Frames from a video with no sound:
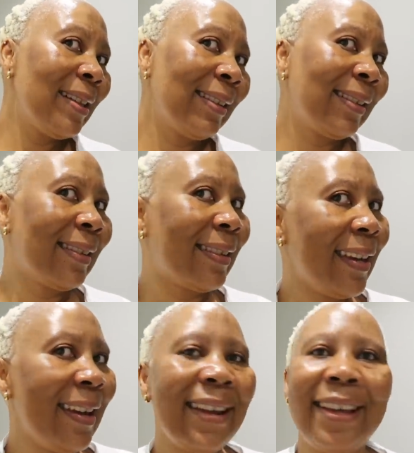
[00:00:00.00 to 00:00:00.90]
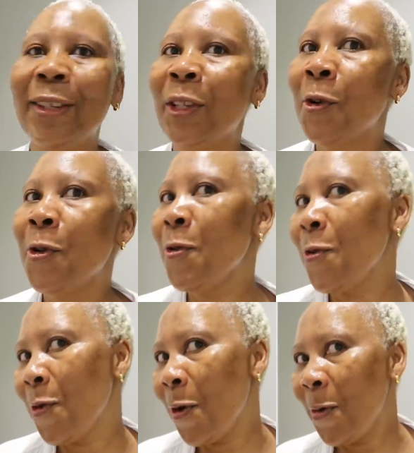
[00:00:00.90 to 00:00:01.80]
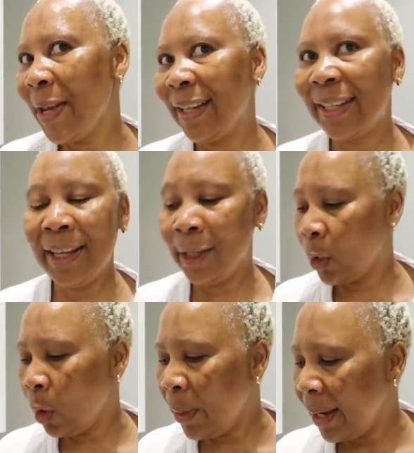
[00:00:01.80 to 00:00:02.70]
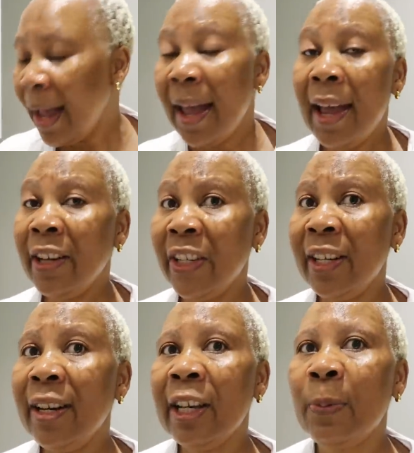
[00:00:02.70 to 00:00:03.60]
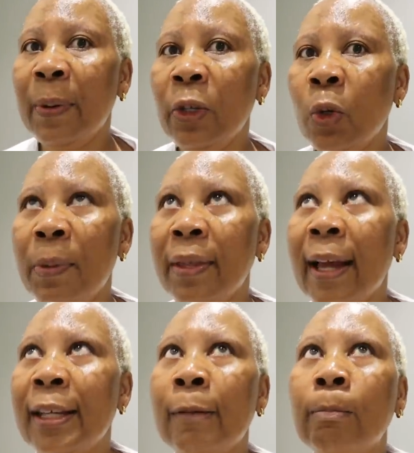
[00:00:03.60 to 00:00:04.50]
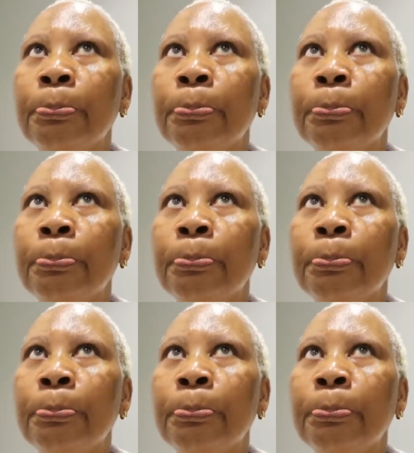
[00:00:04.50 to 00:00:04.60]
The skin is glowing. She is glowing. And she did explain to me that